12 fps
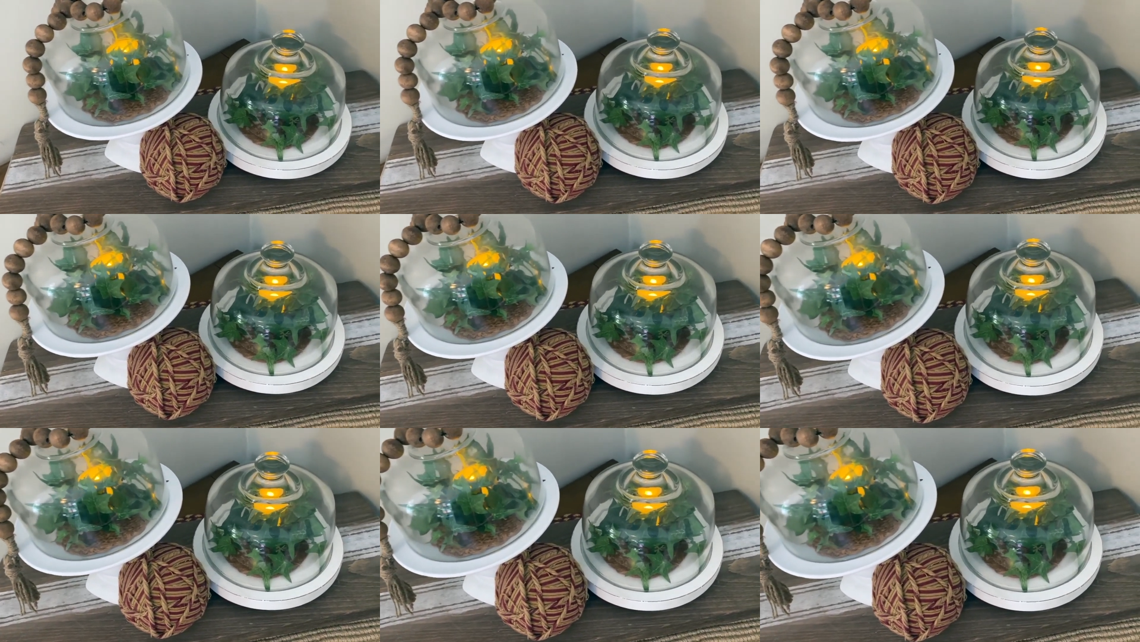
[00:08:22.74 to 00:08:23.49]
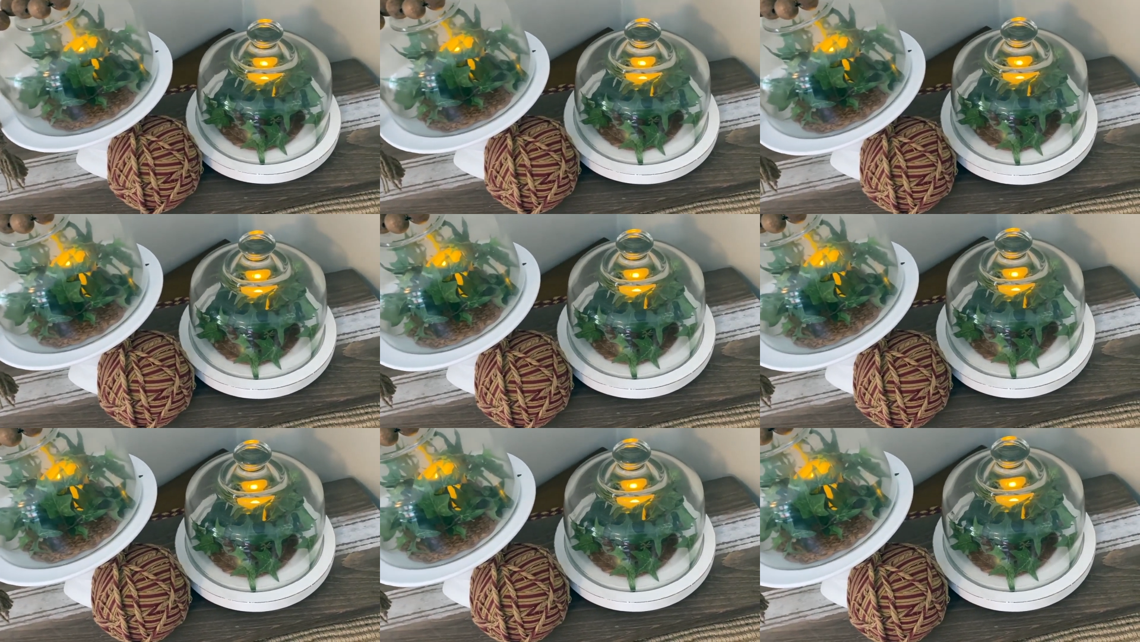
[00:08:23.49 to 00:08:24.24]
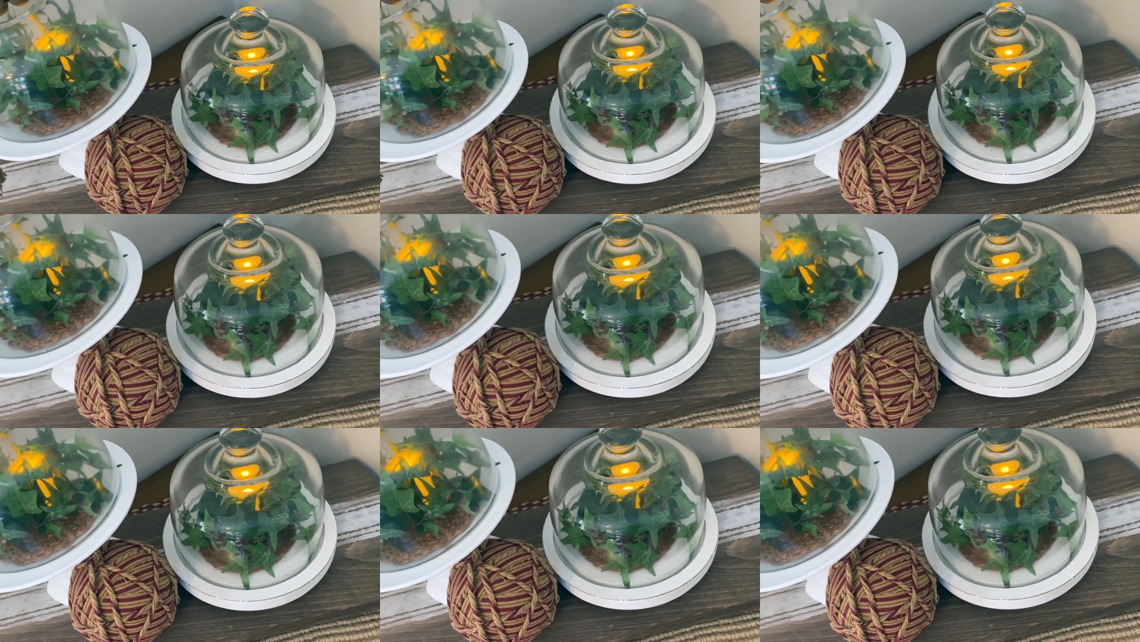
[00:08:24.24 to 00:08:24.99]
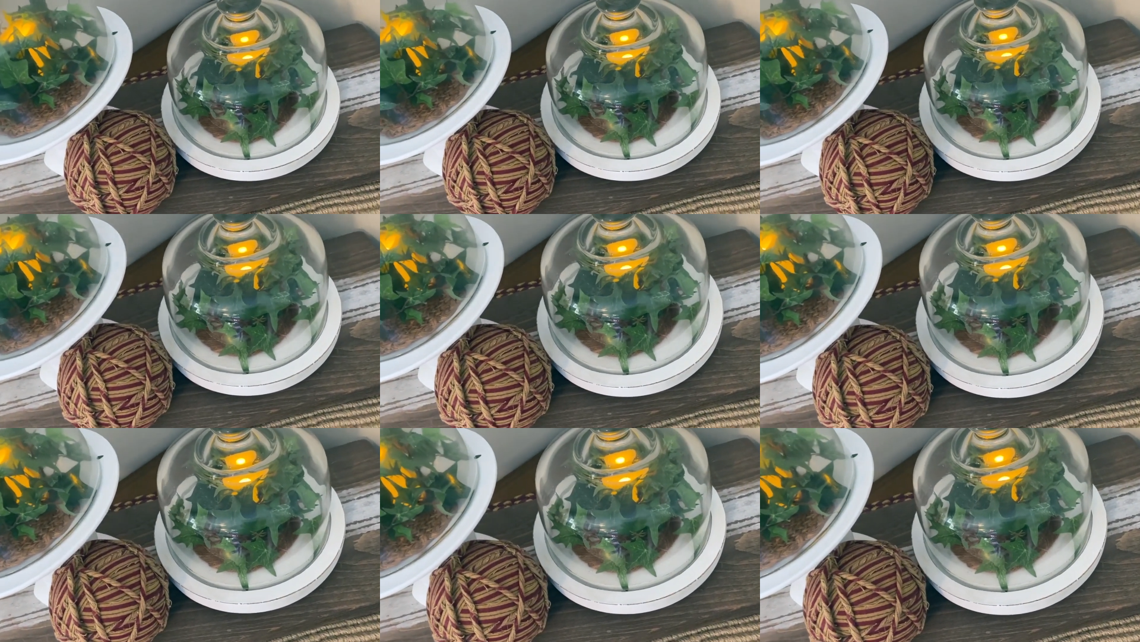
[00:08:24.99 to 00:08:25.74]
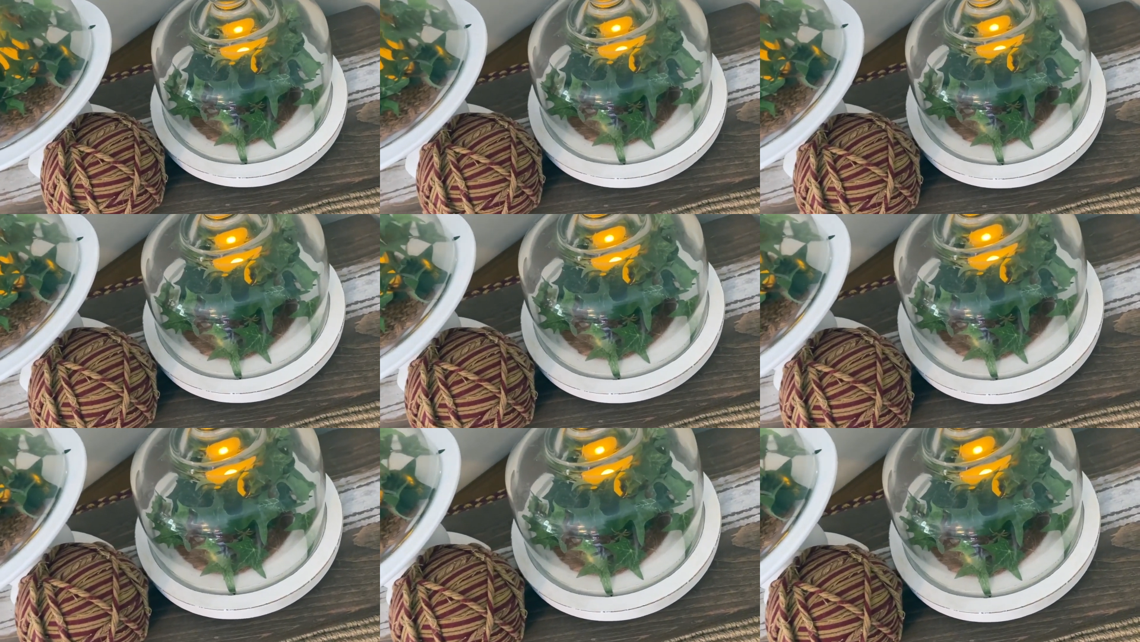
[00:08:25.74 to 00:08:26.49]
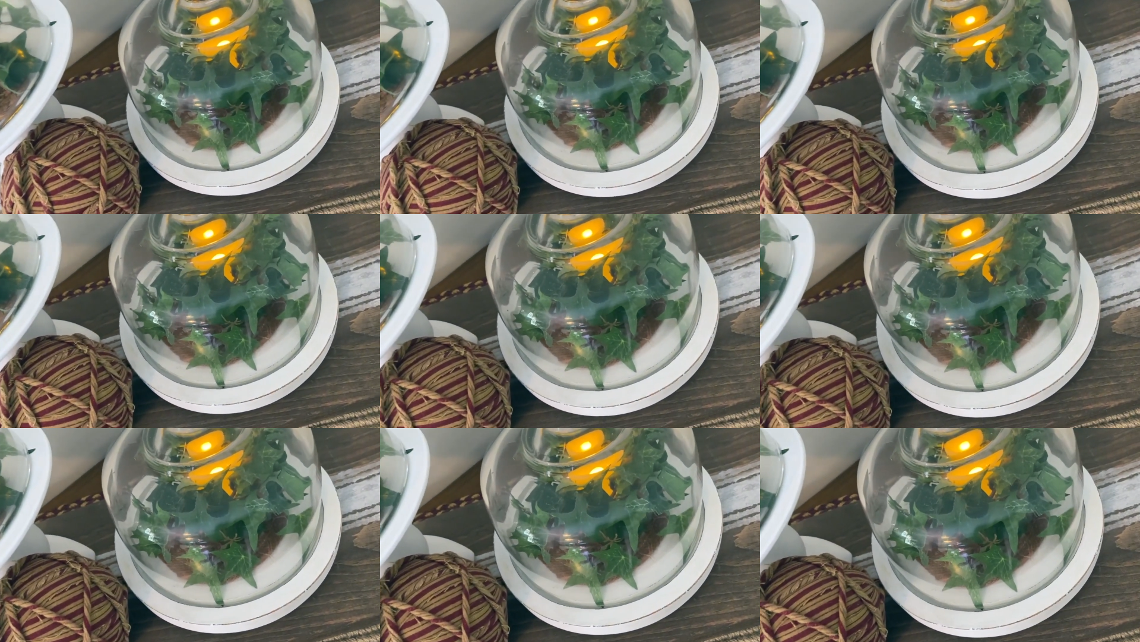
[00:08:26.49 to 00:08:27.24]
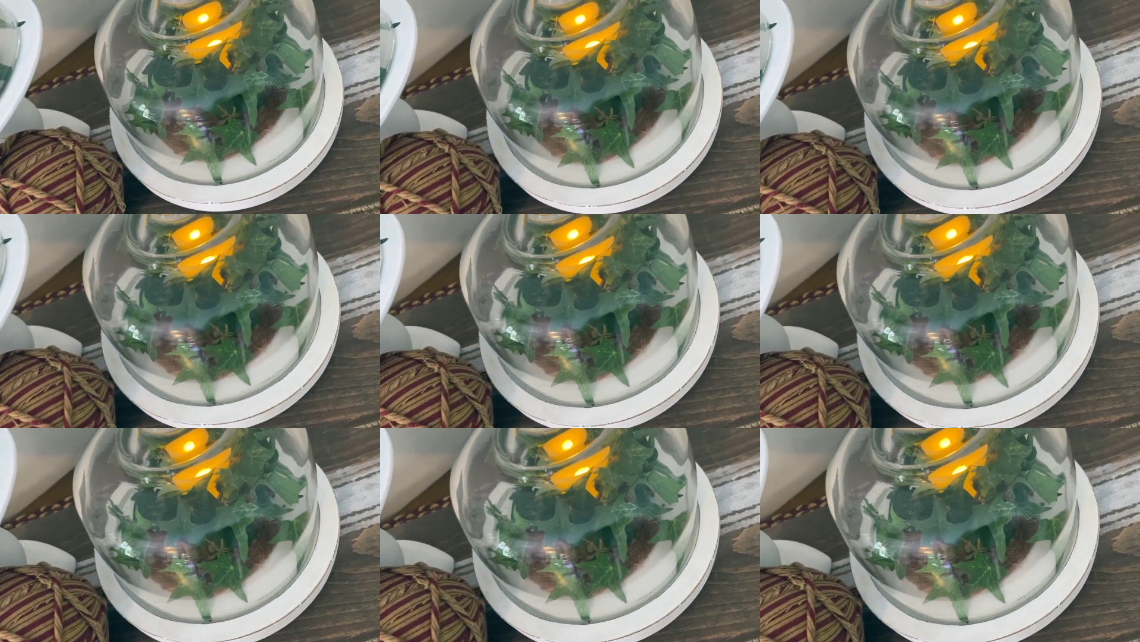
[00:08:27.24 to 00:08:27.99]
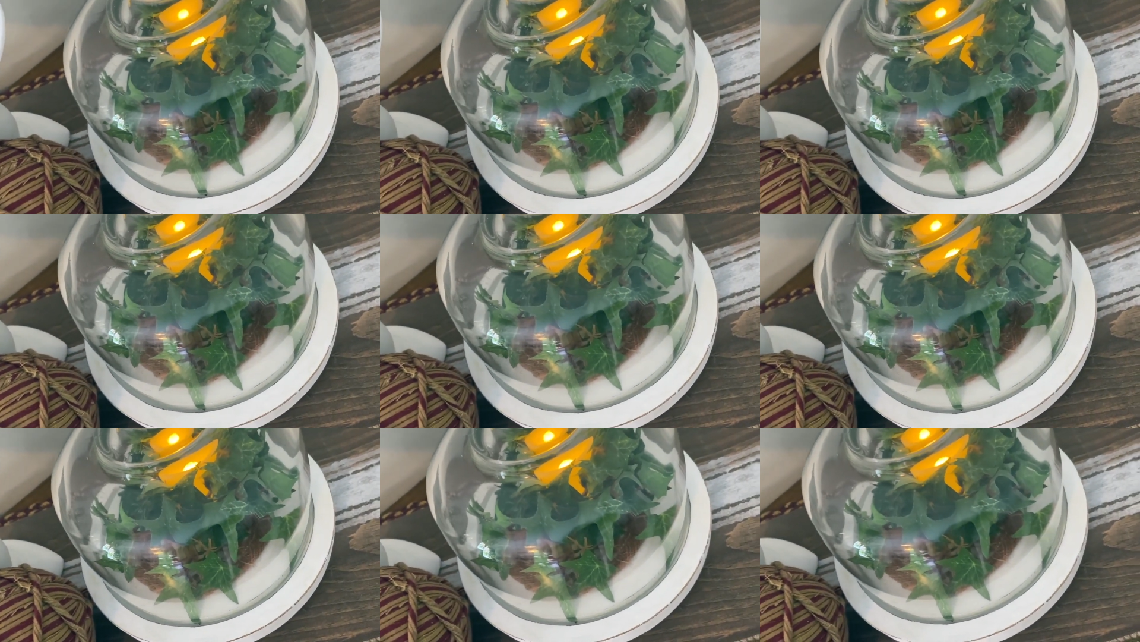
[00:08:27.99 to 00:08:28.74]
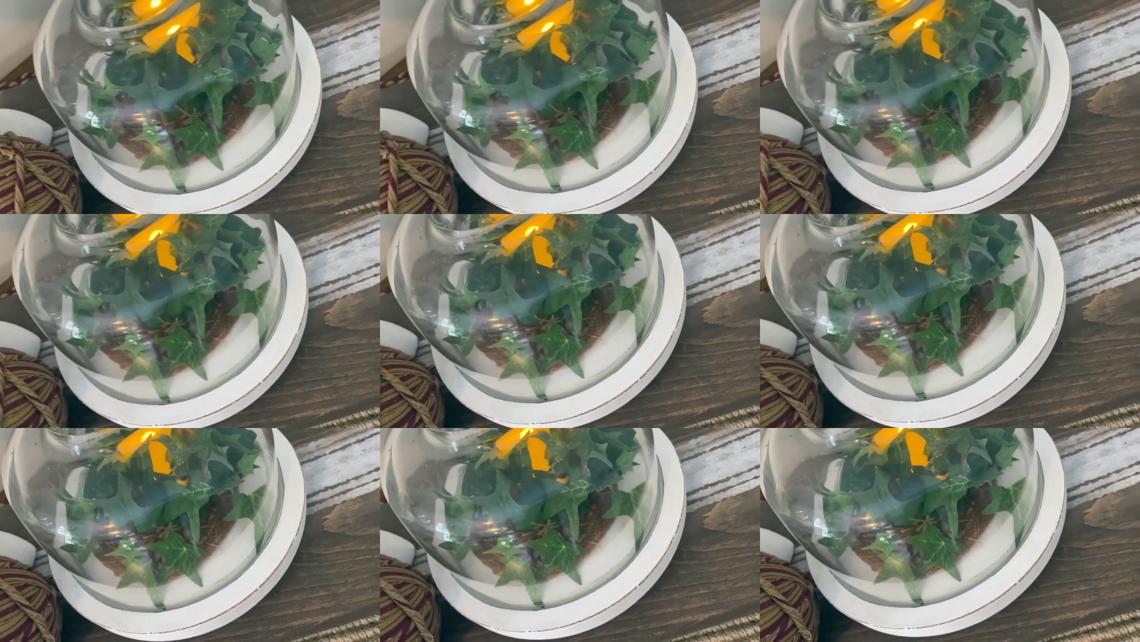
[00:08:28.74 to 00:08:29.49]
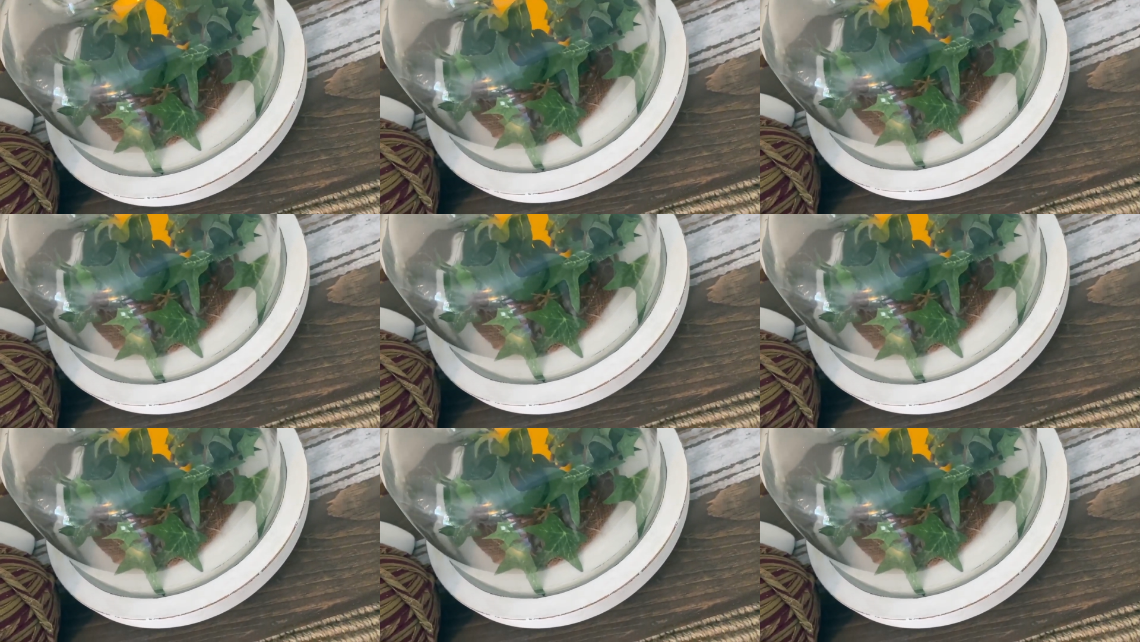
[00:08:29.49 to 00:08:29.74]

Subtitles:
[unreadable: no face in view]